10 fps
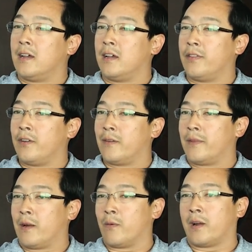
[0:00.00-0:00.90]

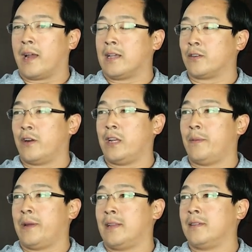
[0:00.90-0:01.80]
Ethereum network has
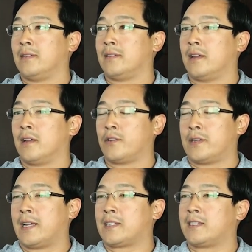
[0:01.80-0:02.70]
already been,
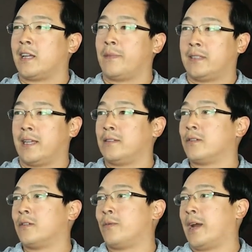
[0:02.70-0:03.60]
transactions have been censored.